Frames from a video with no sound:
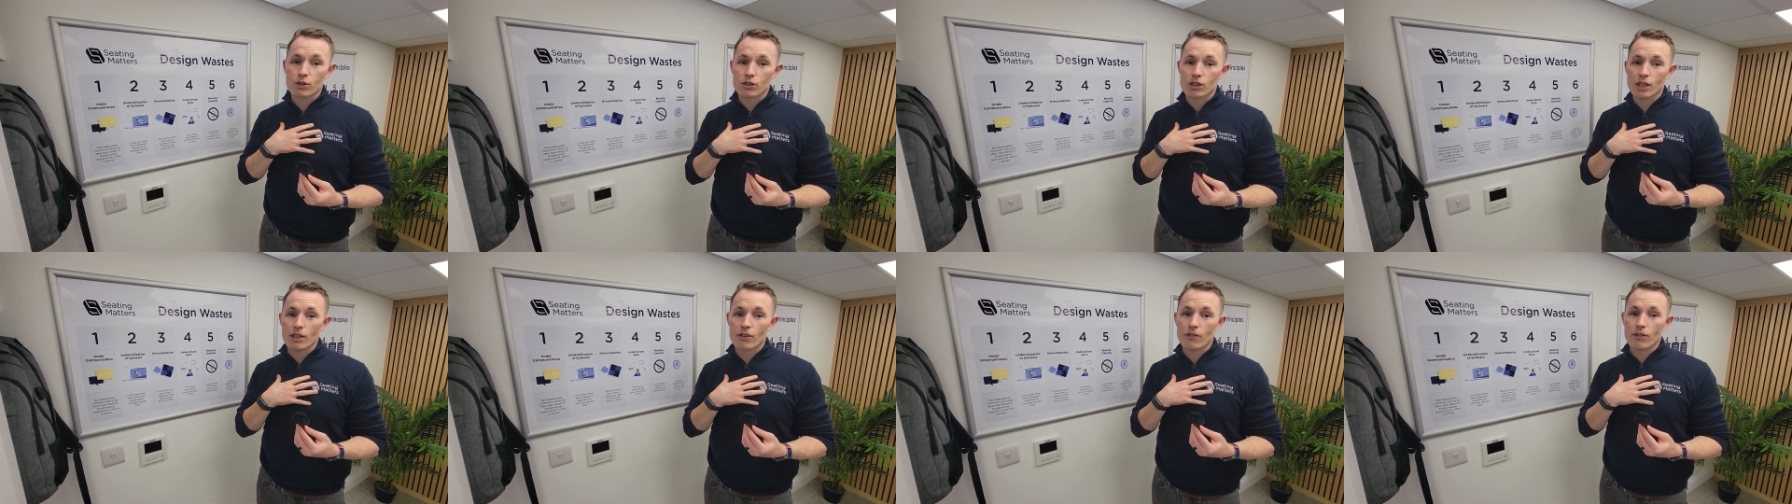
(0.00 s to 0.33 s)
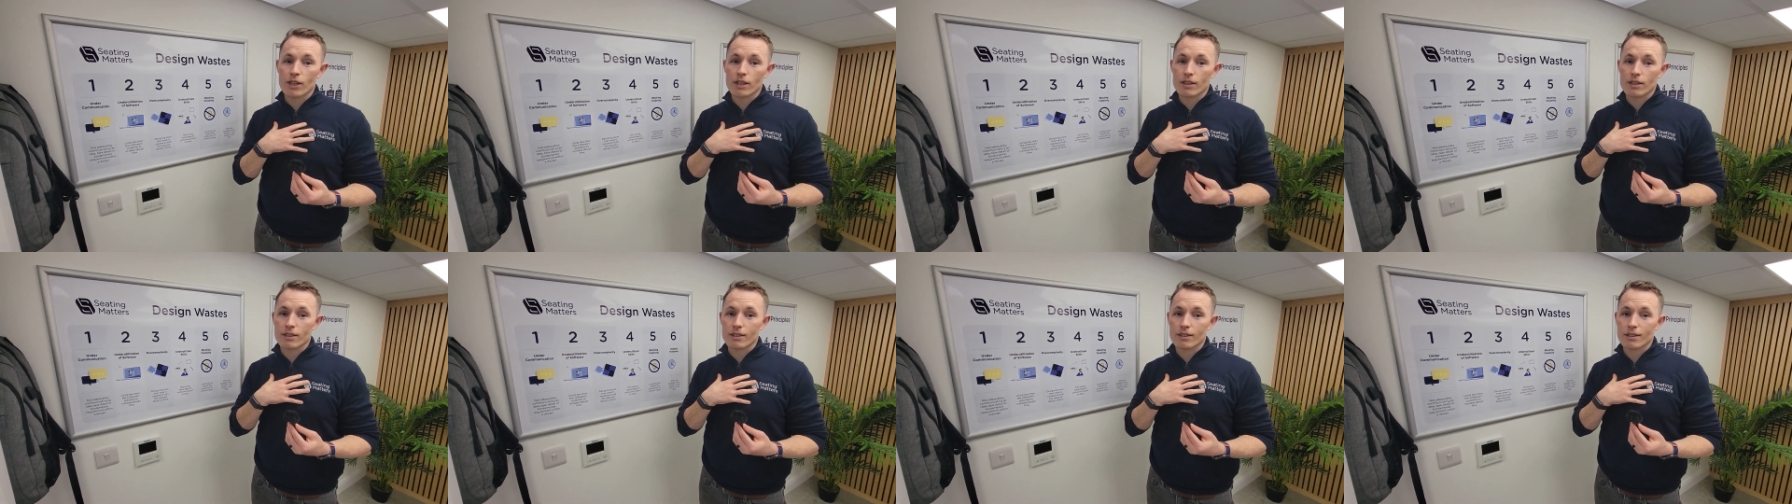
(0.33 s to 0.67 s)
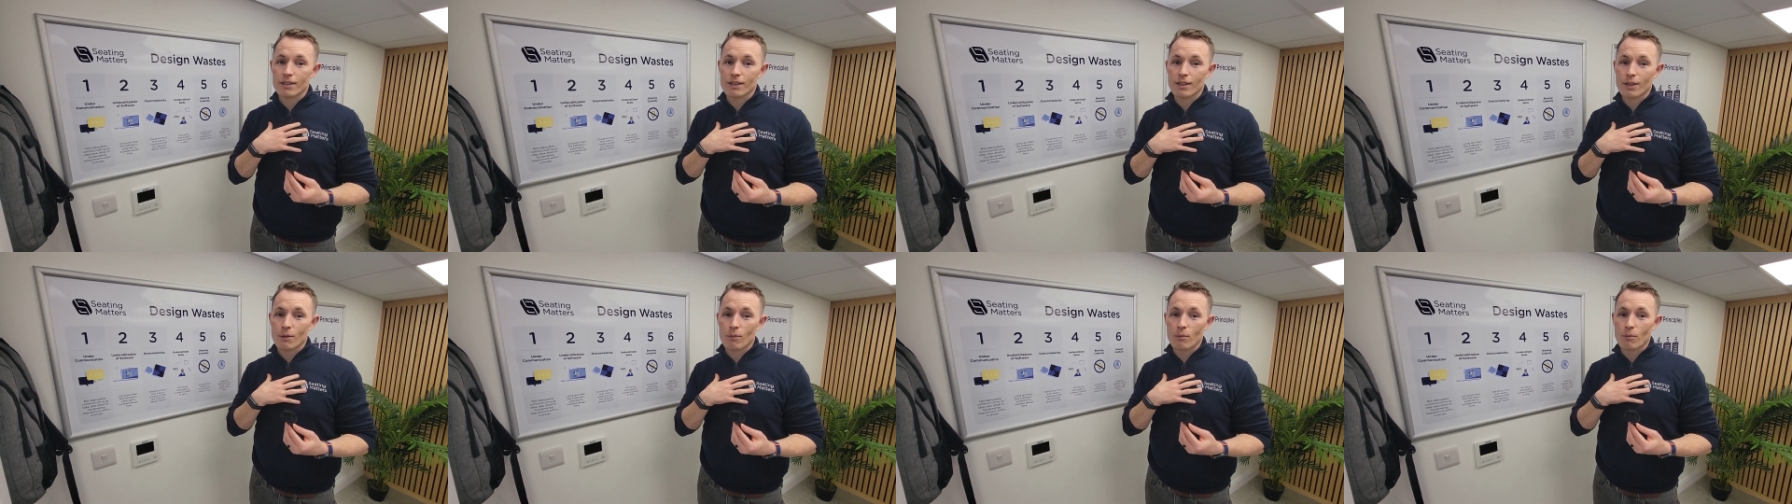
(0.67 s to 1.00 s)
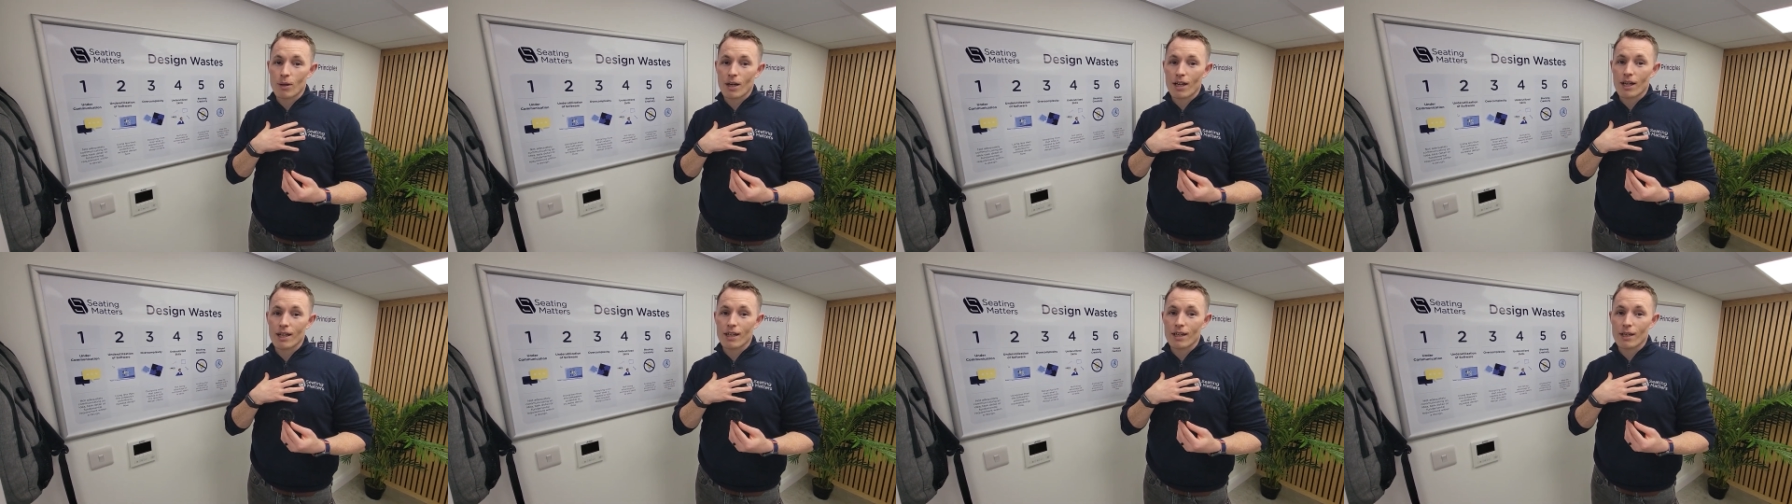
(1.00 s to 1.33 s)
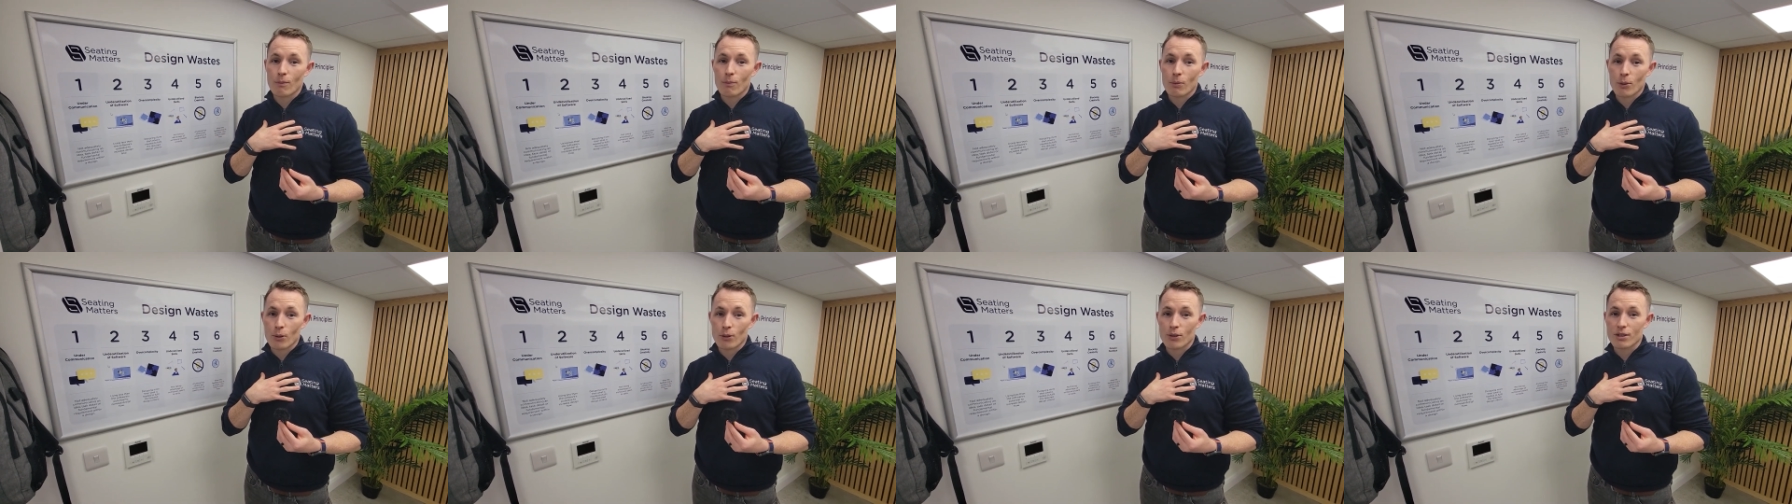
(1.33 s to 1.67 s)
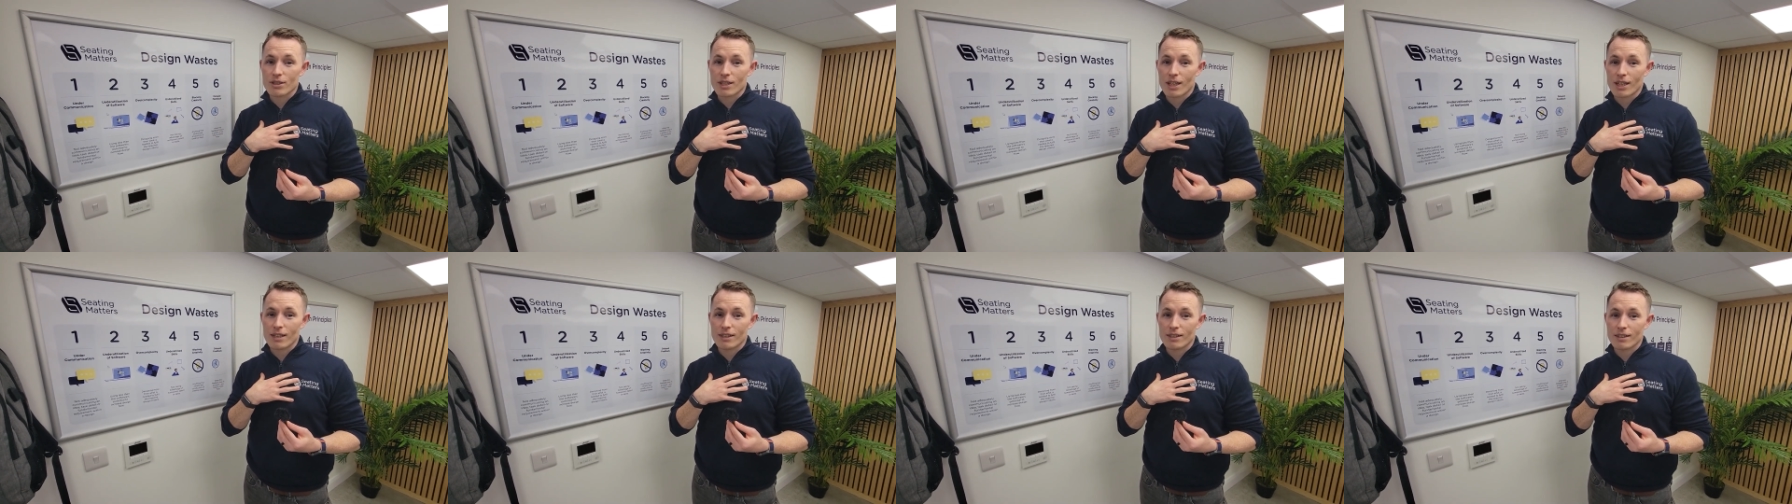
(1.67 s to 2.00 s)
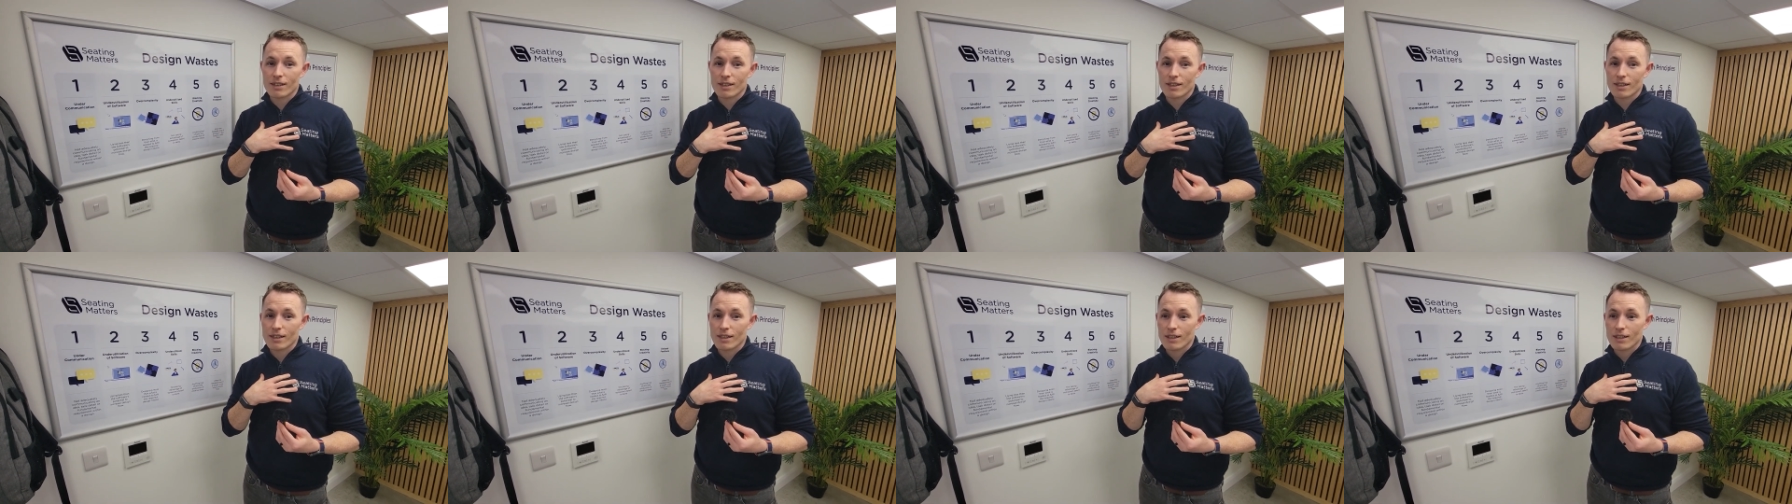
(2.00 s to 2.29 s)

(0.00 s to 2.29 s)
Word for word: generating by a poor design,